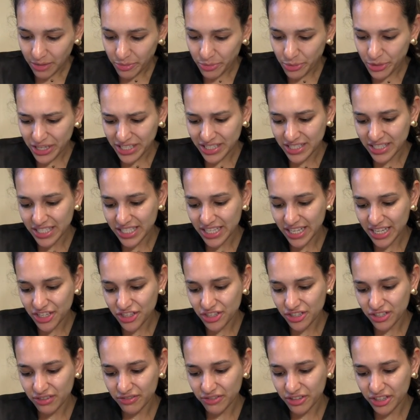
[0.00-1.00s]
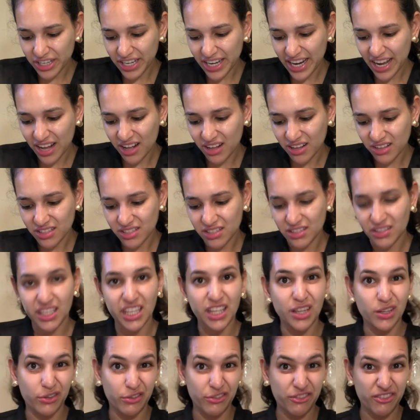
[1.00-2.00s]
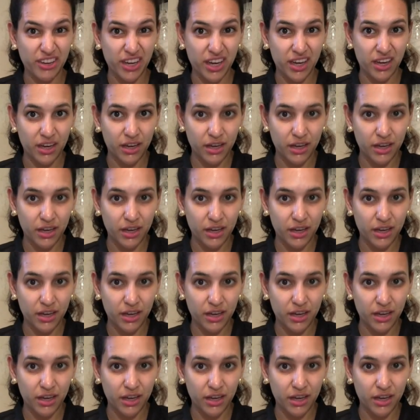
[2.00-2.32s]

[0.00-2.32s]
presentation of our nails so they look fake.